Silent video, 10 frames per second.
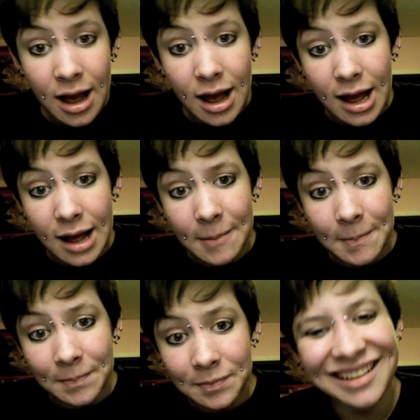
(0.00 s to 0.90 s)

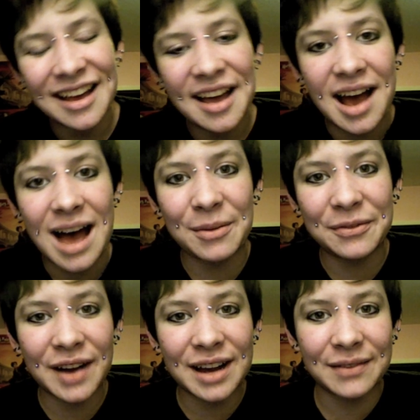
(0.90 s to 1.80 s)
I'm
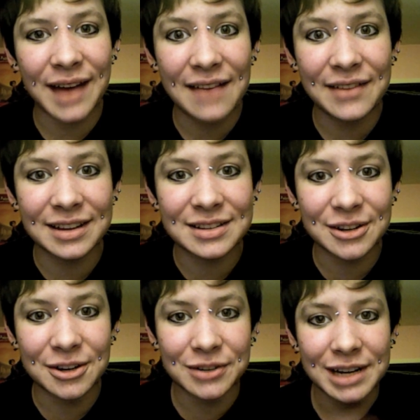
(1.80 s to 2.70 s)
afraid of having a
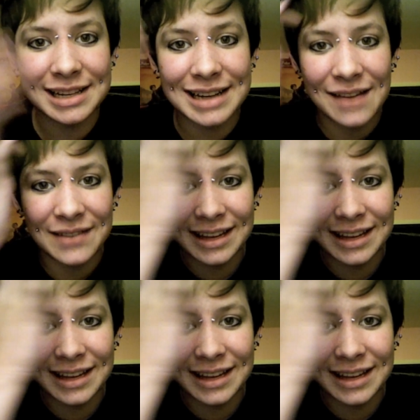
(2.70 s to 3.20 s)
surgery and then having